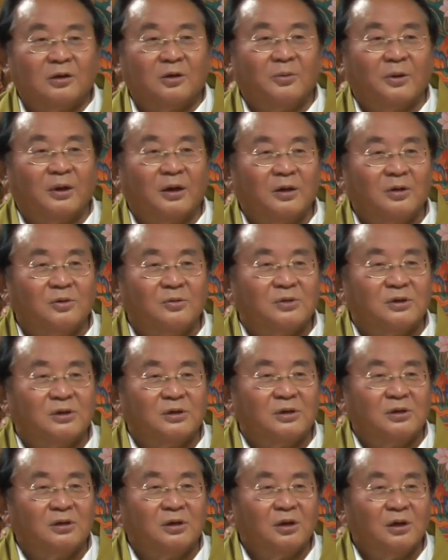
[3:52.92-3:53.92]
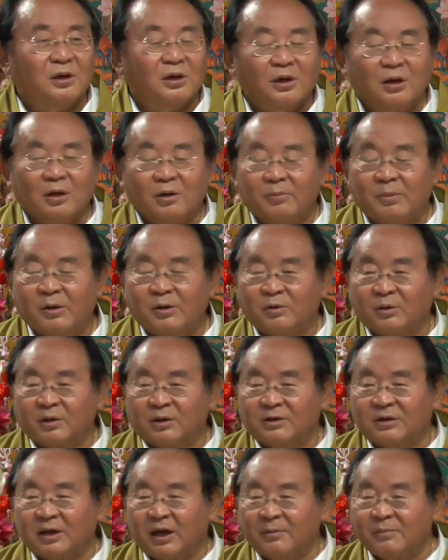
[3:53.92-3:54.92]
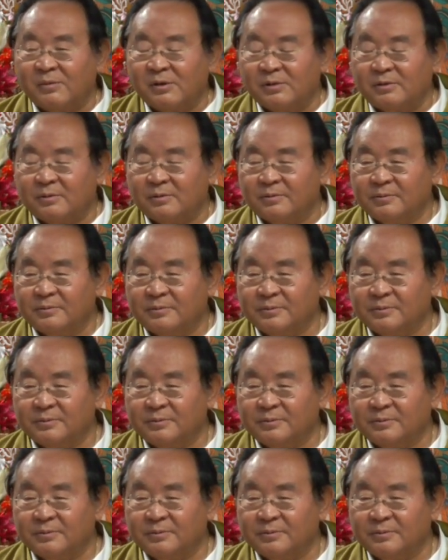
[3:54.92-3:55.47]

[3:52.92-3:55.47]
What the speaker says: way, you see, when you examine,